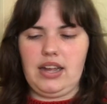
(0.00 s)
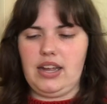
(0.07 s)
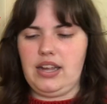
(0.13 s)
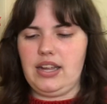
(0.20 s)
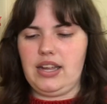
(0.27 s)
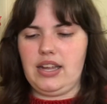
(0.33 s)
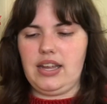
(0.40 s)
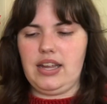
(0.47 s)

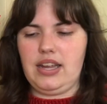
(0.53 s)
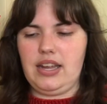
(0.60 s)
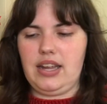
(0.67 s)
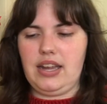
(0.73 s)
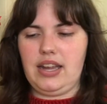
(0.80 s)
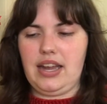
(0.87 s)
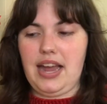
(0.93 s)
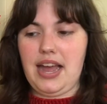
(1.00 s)

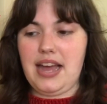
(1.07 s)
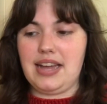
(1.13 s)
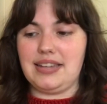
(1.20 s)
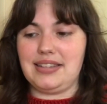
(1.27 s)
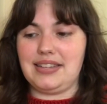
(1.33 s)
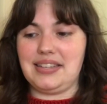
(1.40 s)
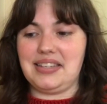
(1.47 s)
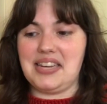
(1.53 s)

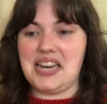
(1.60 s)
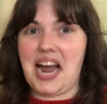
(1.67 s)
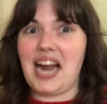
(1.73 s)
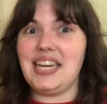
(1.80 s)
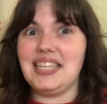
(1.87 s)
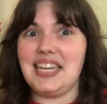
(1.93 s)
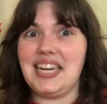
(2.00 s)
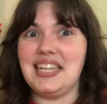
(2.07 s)
yes,
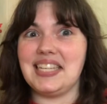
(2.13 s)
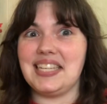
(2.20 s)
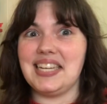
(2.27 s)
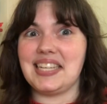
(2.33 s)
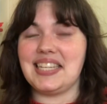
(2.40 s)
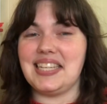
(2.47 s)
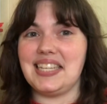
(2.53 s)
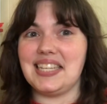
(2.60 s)

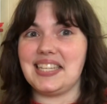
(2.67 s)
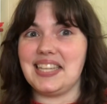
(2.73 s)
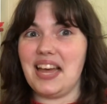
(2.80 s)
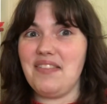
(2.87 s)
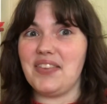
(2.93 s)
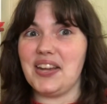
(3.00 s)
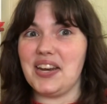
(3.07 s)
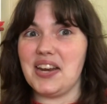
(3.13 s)

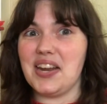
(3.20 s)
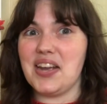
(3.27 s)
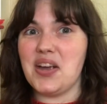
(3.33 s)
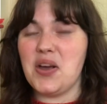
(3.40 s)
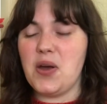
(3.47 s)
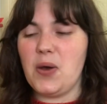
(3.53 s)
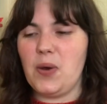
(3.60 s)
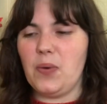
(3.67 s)
1967.
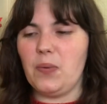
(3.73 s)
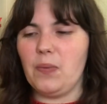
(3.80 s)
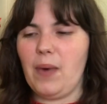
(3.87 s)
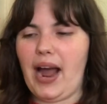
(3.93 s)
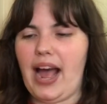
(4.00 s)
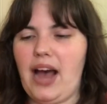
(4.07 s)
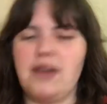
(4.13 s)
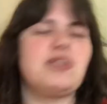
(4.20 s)

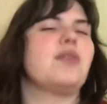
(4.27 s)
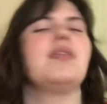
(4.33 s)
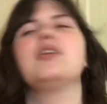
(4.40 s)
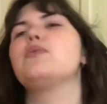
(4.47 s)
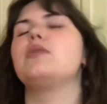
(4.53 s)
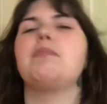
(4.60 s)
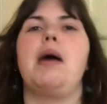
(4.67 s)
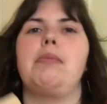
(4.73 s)
Wow, so this
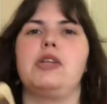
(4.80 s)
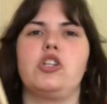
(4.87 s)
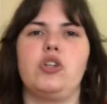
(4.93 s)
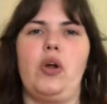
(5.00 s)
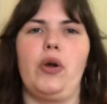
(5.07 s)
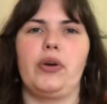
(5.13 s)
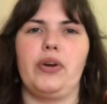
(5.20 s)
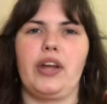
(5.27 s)
was published
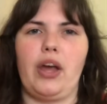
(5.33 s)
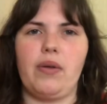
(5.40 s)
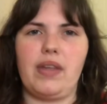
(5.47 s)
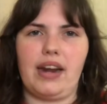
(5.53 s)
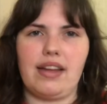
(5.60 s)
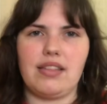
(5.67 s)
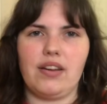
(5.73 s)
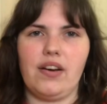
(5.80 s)
longer ago than
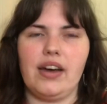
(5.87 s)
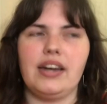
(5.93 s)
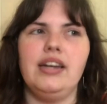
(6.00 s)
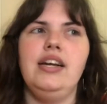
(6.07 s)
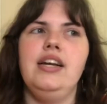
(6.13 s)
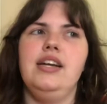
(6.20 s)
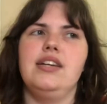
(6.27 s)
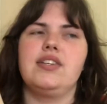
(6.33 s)
I thought.
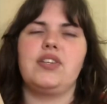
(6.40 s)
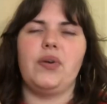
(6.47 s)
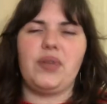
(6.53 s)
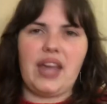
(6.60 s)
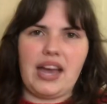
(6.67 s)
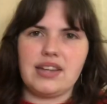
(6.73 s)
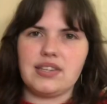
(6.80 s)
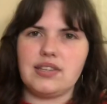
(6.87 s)
So
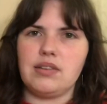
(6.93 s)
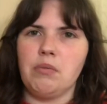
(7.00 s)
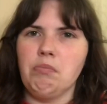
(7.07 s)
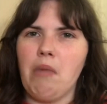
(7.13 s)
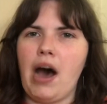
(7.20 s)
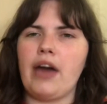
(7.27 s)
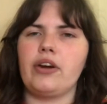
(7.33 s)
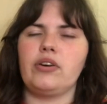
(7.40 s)
yes,
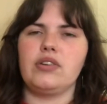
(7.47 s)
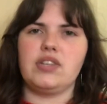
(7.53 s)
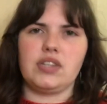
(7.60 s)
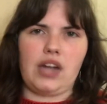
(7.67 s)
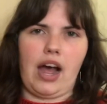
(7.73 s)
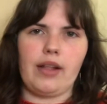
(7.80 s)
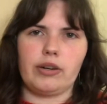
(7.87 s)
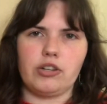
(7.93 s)
modern
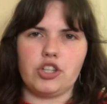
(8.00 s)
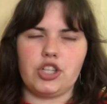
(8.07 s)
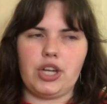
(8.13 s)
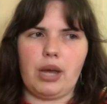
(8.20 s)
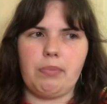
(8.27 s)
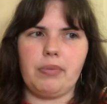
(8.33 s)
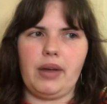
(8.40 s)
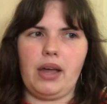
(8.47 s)

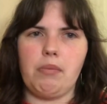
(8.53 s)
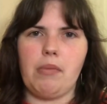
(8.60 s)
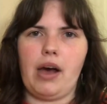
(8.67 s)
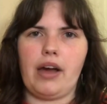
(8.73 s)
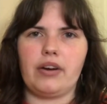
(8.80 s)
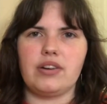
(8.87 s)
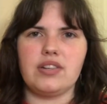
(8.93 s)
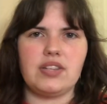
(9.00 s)
scholarship and
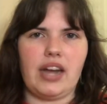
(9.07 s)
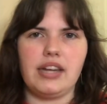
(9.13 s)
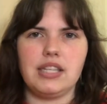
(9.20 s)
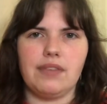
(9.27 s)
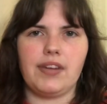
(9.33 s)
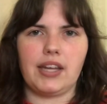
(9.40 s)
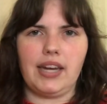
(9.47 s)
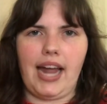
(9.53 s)
modern
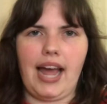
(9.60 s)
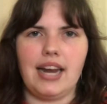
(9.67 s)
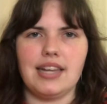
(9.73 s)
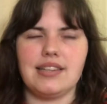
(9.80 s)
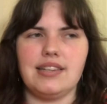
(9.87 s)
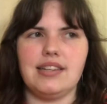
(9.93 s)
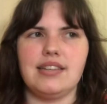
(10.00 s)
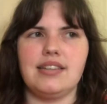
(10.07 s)
scientific
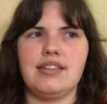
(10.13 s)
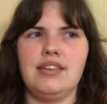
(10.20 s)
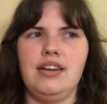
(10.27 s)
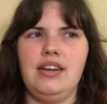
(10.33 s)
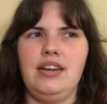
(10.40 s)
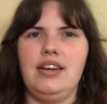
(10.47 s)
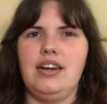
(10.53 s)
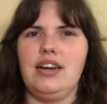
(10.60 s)
analysis
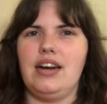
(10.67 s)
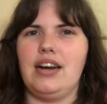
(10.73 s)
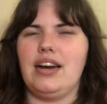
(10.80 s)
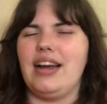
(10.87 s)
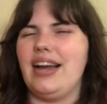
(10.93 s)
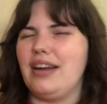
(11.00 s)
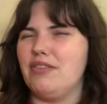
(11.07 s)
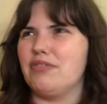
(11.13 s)

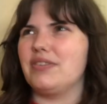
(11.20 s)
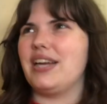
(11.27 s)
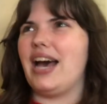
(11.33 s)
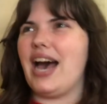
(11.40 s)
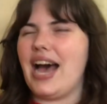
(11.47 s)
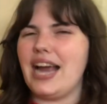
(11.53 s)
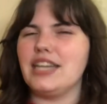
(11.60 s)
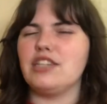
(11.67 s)
have
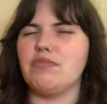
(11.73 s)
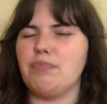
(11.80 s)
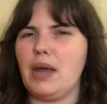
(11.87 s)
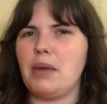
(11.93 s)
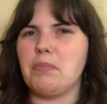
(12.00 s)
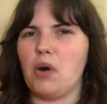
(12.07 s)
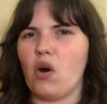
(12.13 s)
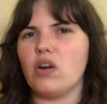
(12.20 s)
kind of
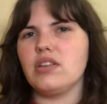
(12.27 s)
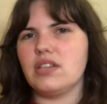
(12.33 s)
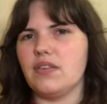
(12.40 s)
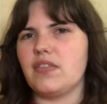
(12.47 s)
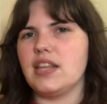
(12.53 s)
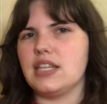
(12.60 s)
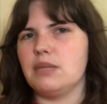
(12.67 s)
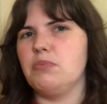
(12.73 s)
made parts
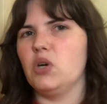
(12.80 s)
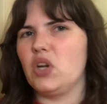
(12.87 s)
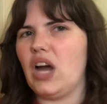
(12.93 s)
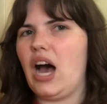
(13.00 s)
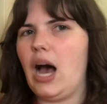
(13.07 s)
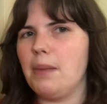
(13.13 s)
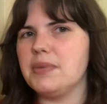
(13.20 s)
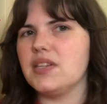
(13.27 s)
of this book
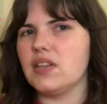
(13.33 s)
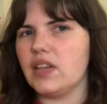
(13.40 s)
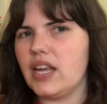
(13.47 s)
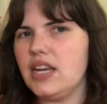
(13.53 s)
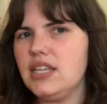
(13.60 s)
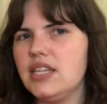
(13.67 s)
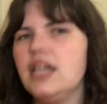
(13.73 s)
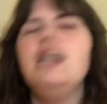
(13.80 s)

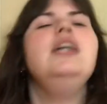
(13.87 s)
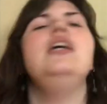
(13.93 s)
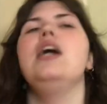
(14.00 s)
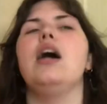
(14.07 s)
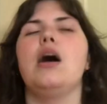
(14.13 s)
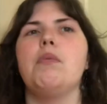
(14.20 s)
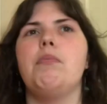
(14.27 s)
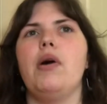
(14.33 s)
obsolete,
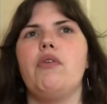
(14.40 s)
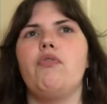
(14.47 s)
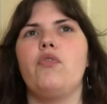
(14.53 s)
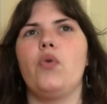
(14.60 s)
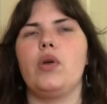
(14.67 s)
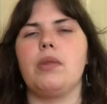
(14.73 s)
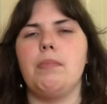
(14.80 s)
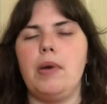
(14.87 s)
but
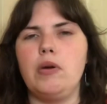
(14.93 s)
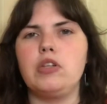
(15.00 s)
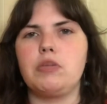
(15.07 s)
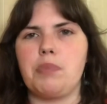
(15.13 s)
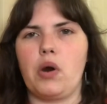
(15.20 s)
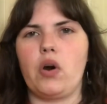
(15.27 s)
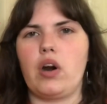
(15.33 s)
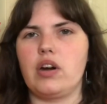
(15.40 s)
for the most
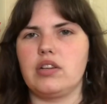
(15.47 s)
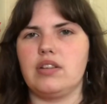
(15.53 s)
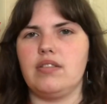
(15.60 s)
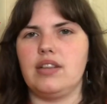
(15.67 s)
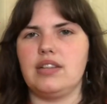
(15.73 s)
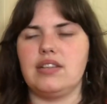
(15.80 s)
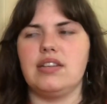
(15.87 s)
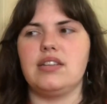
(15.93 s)
part,
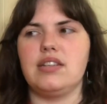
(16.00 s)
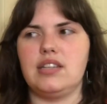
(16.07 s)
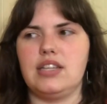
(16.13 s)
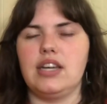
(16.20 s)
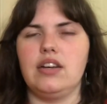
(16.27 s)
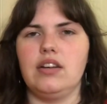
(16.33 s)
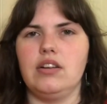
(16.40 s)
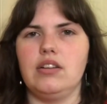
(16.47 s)
this is
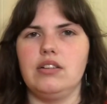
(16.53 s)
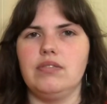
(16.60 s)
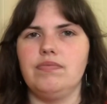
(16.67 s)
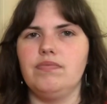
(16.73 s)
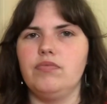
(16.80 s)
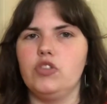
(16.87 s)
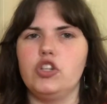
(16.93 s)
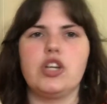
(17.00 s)
still
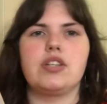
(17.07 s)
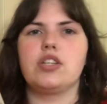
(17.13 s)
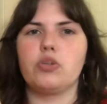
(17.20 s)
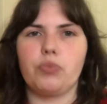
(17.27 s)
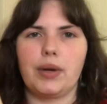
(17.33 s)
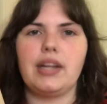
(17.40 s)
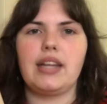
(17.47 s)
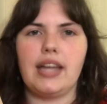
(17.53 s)
just a
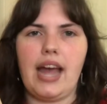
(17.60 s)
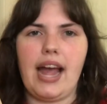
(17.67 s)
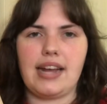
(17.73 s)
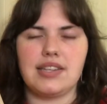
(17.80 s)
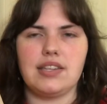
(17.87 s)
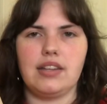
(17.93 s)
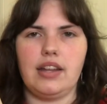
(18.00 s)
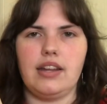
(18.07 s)
really
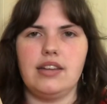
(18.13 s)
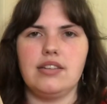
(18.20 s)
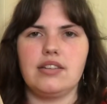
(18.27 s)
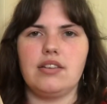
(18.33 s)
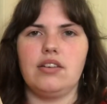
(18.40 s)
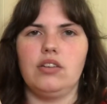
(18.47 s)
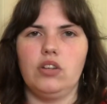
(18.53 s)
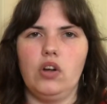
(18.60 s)

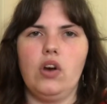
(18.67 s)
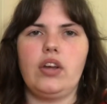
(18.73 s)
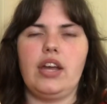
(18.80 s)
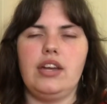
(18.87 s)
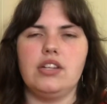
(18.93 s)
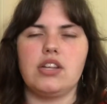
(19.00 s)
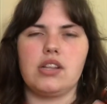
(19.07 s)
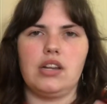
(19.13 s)
excellent look
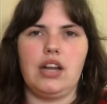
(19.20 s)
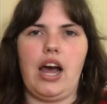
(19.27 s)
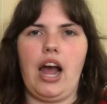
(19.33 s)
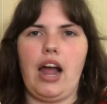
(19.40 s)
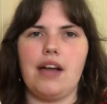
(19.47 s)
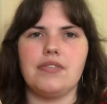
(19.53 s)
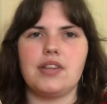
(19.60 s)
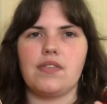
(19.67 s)
into the
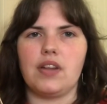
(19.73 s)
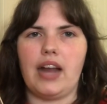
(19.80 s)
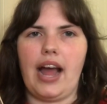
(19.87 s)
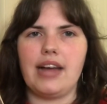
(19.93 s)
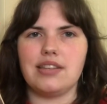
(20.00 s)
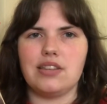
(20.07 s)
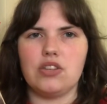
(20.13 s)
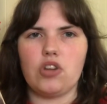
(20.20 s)
lives of the
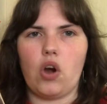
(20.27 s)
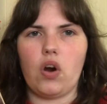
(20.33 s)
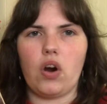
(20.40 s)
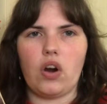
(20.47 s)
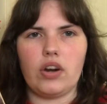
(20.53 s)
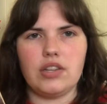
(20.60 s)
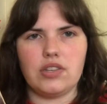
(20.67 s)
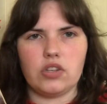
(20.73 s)
last
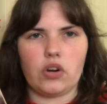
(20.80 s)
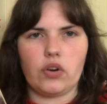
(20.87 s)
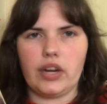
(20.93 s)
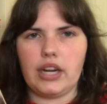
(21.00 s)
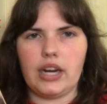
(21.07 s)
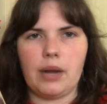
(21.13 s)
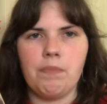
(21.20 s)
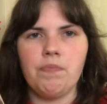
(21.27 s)
Tsar and
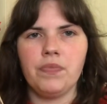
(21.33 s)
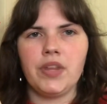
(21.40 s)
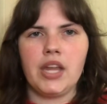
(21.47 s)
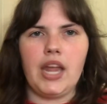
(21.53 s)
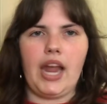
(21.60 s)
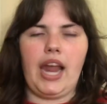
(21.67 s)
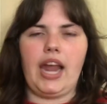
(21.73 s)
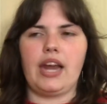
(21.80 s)
Tsarina.
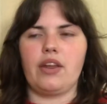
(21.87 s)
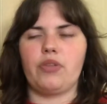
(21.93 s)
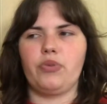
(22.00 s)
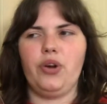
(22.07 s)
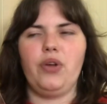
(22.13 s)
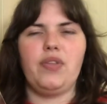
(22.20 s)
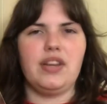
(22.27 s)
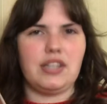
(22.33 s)
And
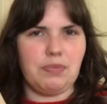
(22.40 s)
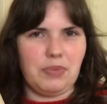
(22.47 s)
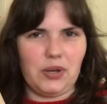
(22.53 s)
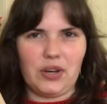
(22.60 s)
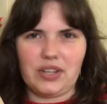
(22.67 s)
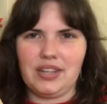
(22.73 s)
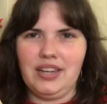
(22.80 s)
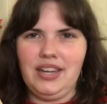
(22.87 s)
through this
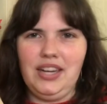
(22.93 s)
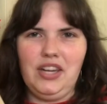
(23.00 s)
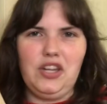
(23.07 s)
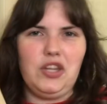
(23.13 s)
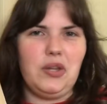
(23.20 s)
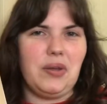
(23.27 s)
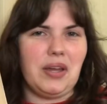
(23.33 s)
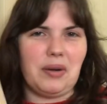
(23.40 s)
book,
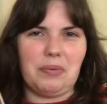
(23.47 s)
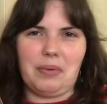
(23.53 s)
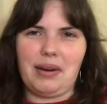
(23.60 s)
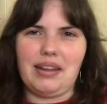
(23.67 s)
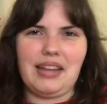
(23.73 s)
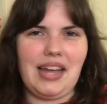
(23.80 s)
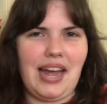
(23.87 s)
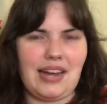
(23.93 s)
you get a
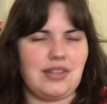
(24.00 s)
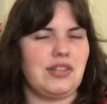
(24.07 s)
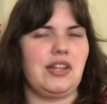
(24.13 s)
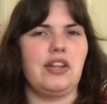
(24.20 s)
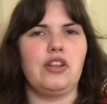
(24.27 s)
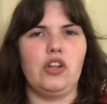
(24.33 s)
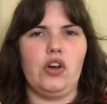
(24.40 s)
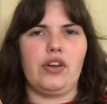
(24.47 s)
really
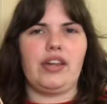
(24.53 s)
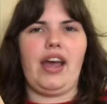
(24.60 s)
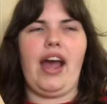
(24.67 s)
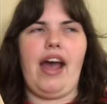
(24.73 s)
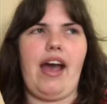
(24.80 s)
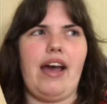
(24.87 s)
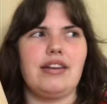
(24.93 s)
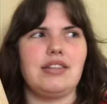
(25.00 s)
excellent look
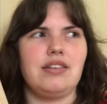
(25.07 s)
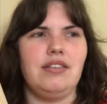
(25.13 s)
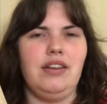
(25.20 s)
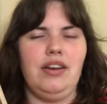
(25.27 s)
at